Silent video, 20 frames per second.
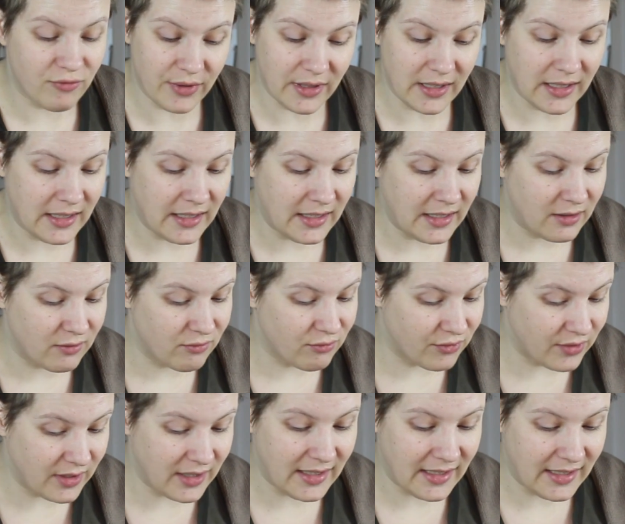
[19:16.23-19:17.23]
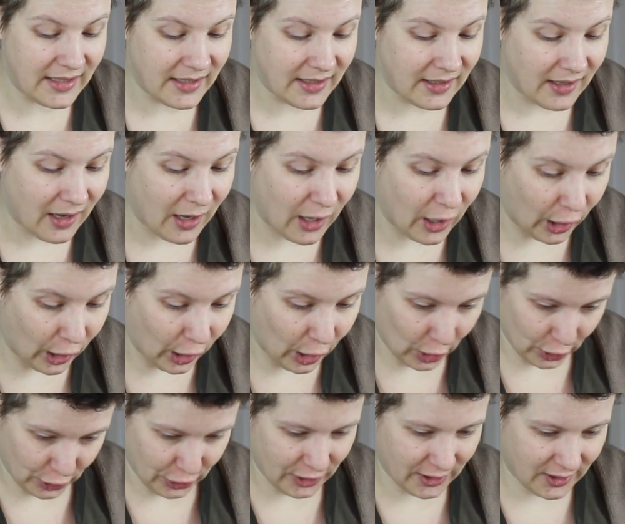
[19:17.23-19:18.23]
really, really a
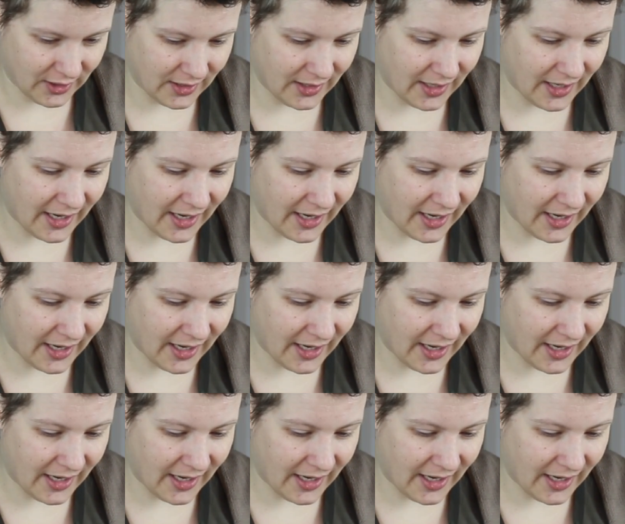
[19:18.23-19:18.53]
lot.